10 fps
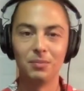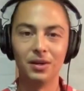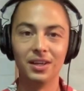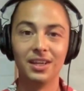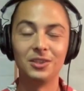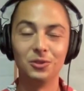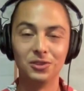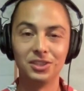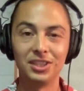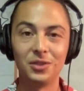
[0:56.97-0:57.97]
but
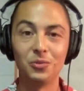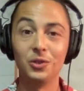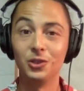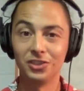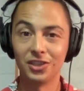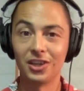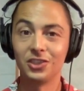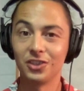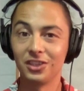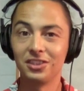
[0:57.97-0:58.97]
you'll see when you
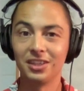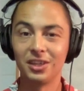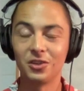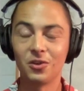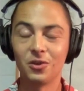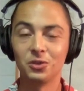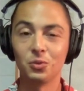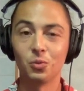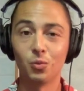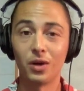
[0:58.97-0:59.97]
start trying to learn
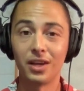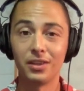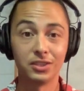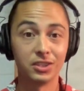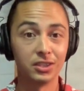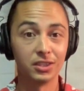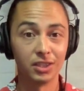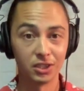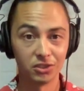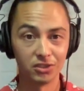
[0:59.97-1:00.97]
chords why this is
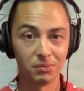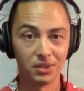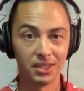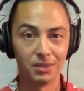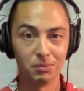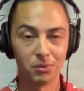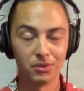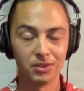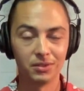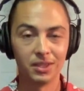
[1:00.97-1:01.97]
extremely
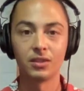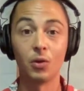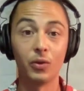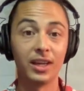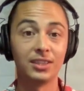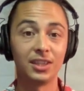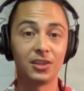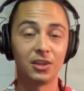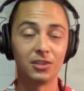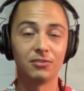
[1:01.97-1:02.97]
important. Now when I
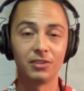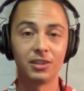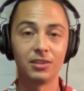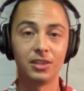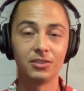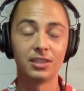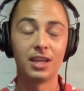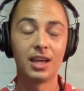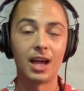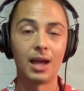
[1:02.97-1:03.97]
say cut your fingernails,